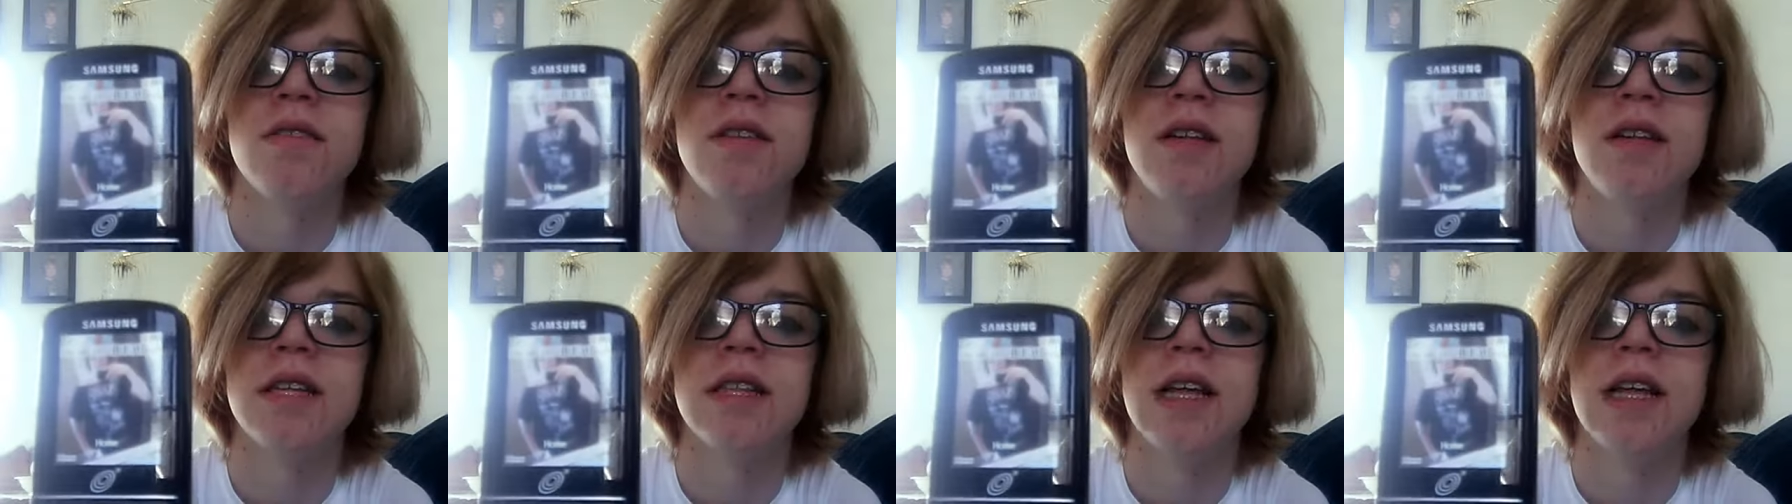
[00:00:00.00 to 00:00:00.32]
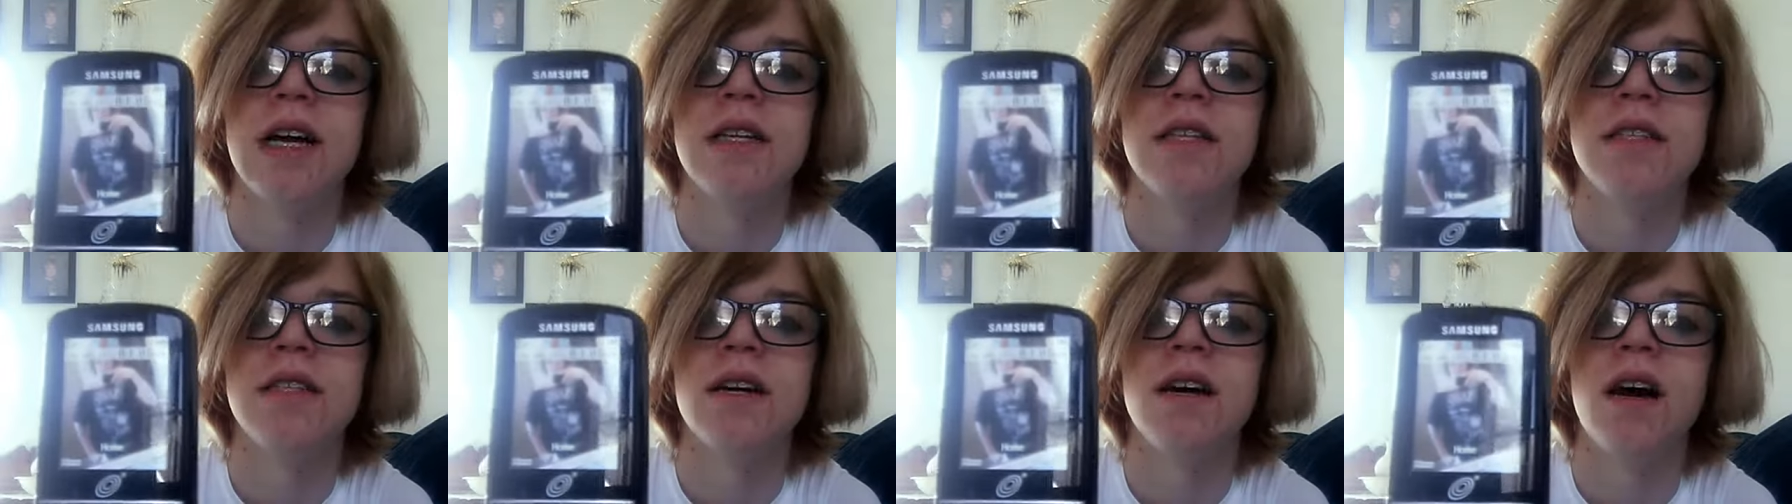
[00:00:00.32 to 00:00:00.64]
like
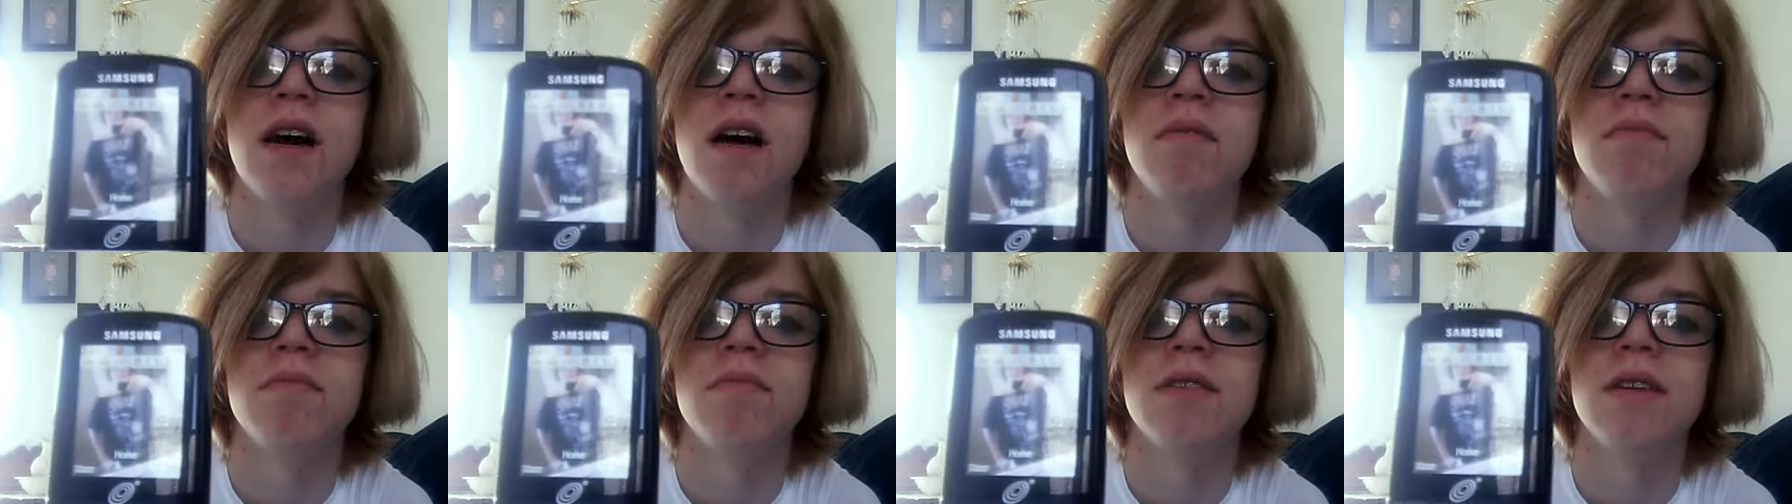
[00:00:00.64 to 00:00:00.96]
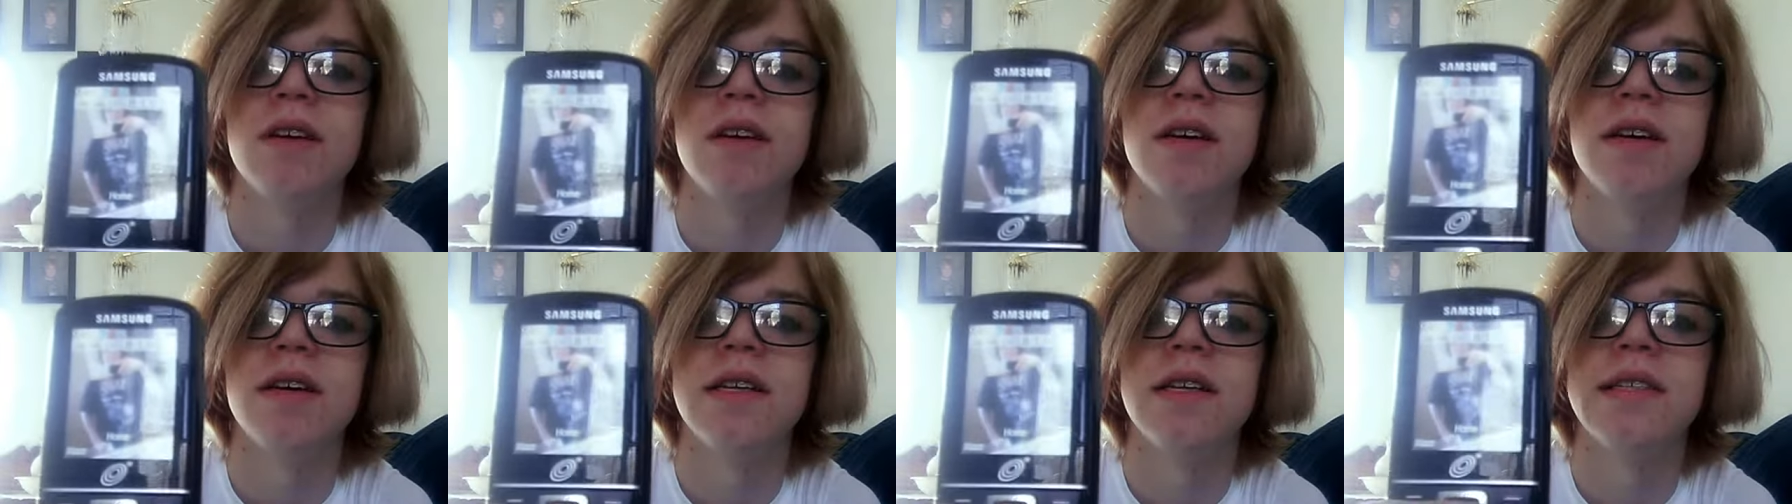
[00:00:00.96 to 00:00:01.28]
that top?
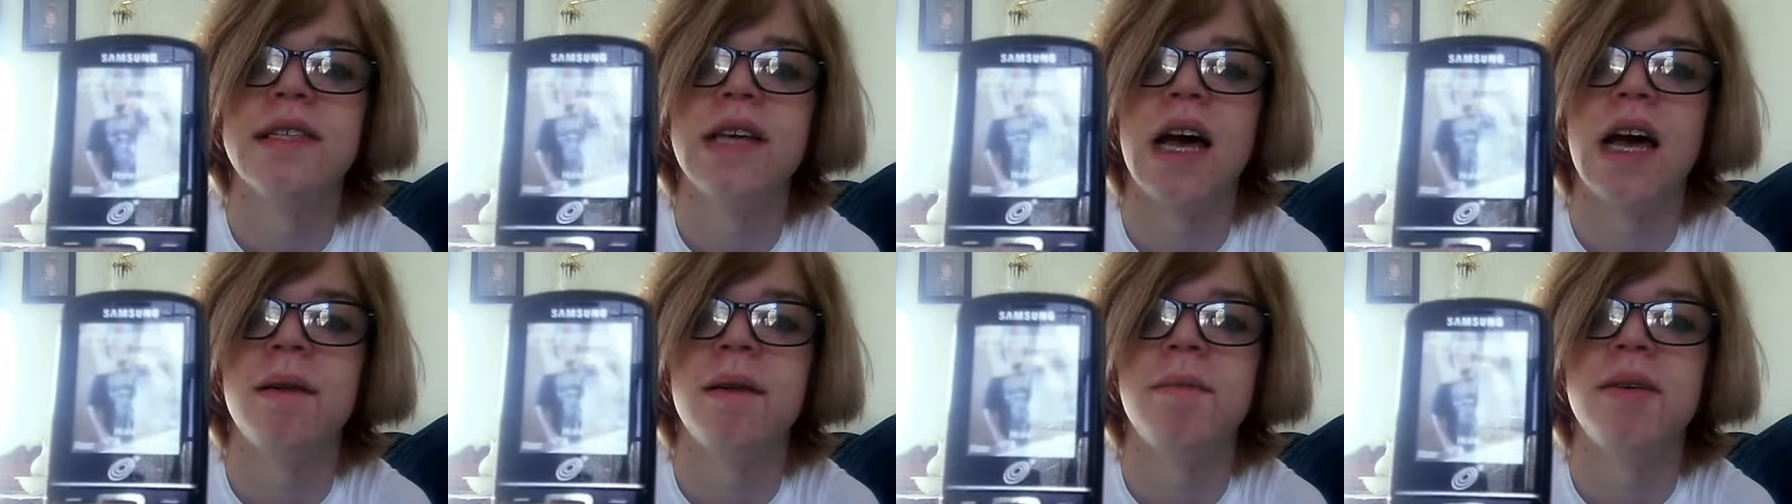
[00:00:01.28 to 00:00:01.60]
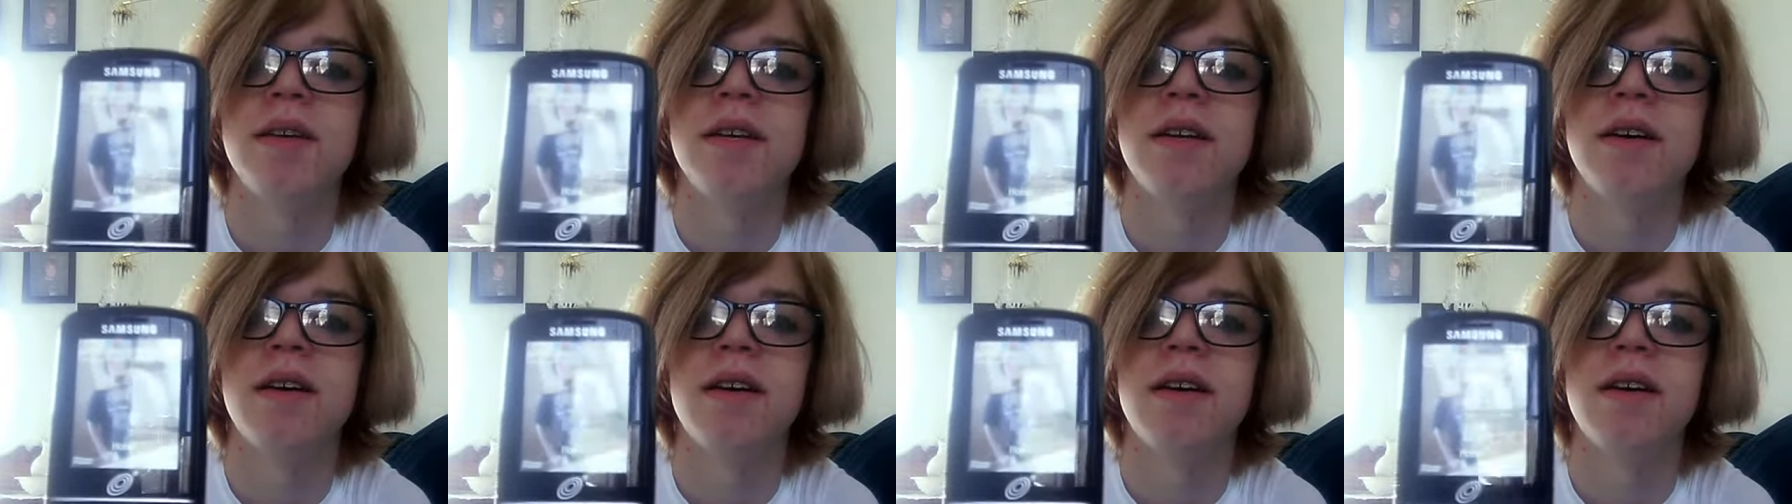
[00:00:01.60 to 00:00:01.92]
It's
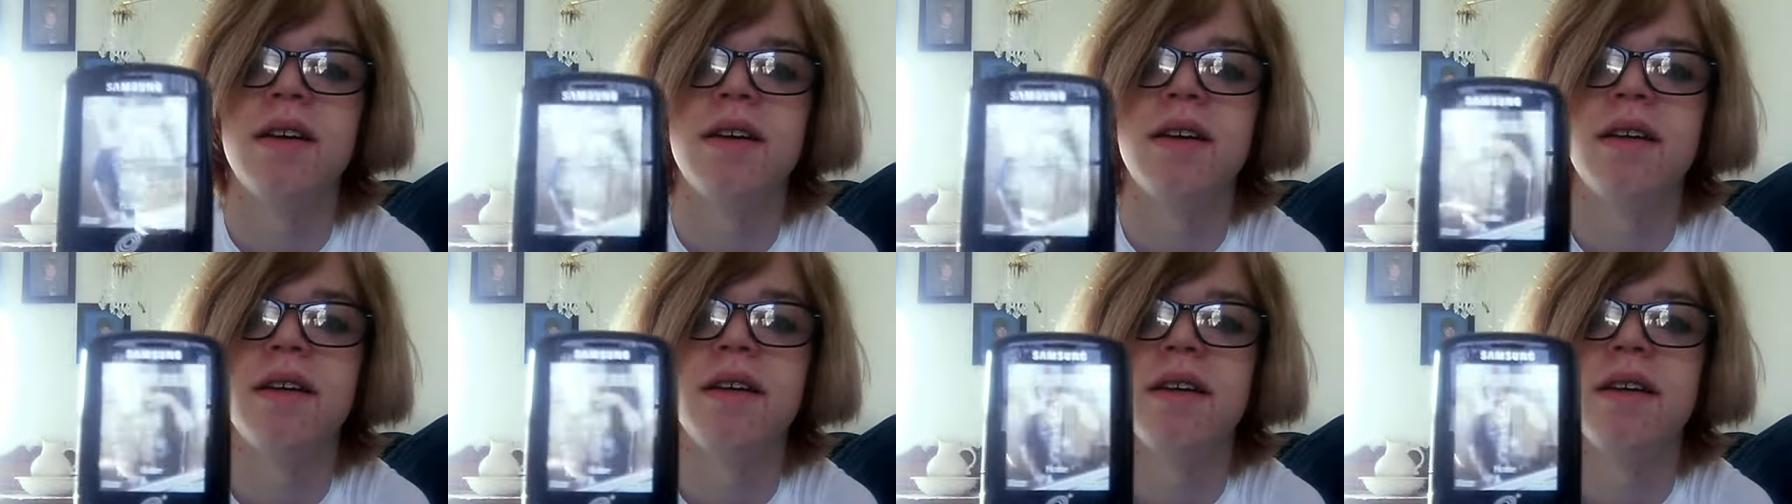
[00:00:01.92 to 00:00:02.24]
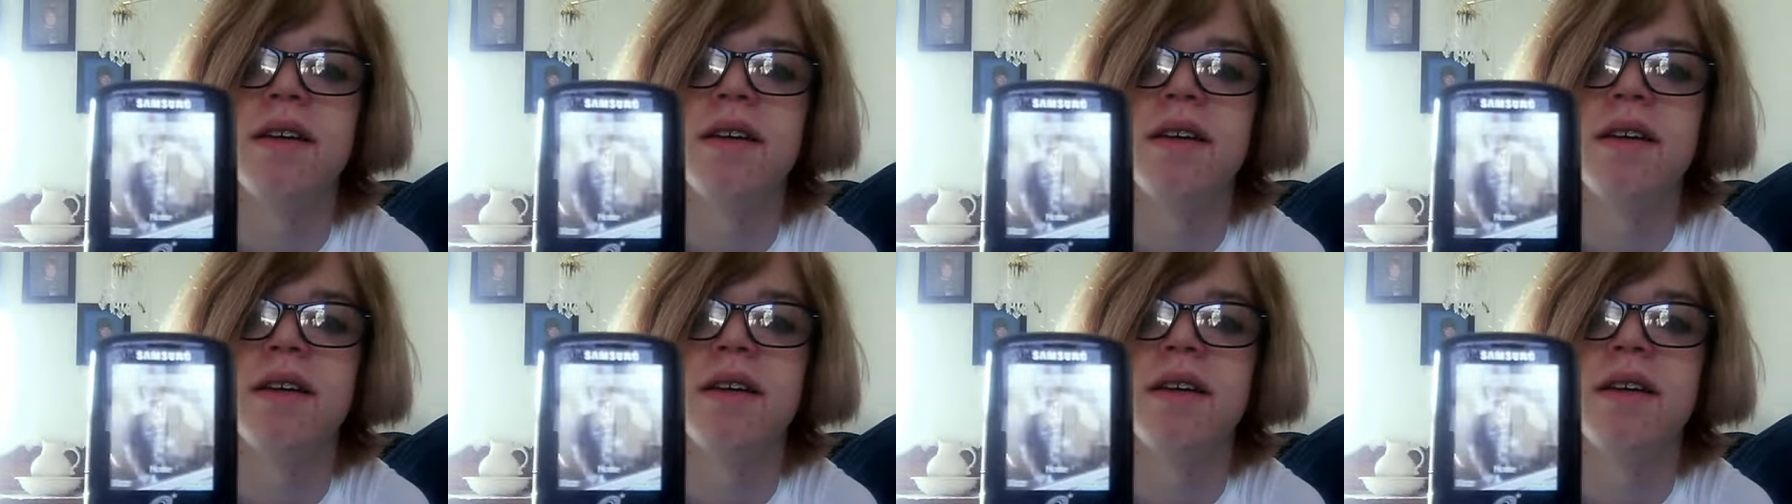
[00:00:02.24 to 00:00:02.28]
Abbey Dawn.